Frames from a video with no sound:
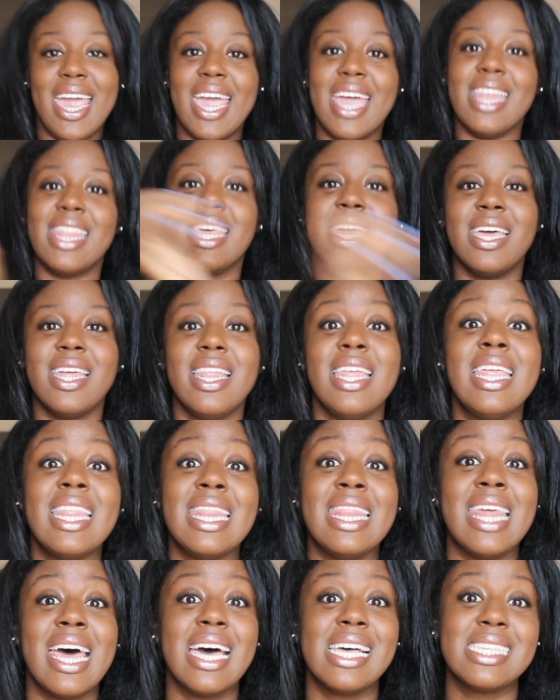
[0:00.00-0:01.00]
and then
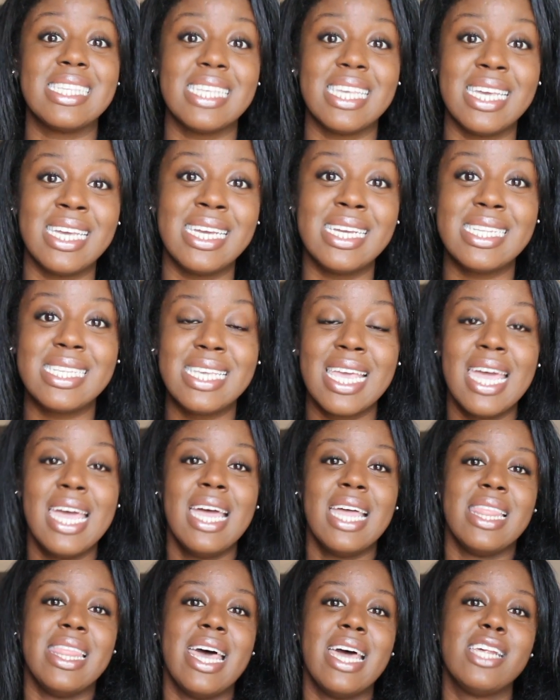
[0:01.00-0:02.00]
that's it.
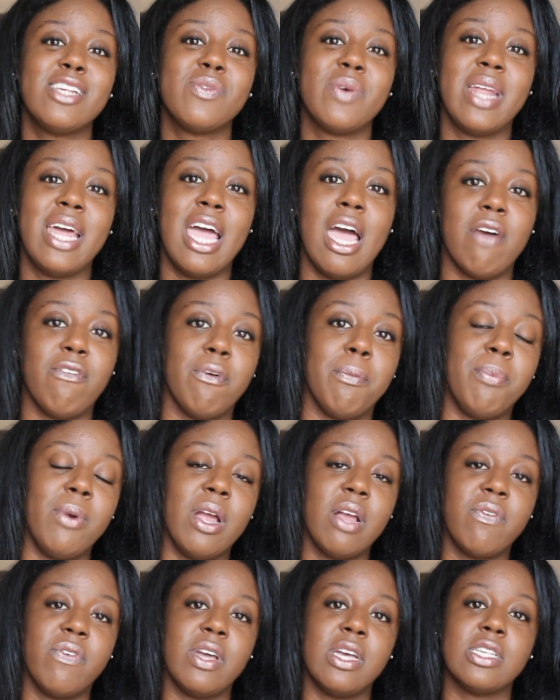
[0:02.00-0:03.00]
That is what I have for
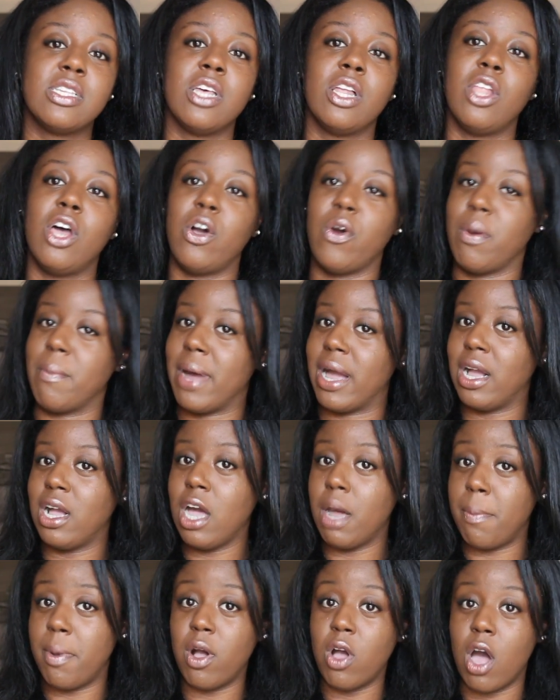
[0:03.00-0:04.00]
breakfast, along with my
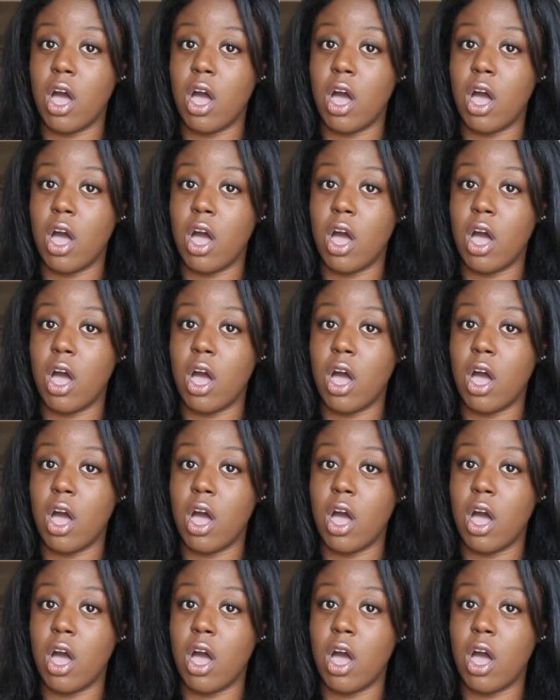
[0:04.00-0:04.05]
cup of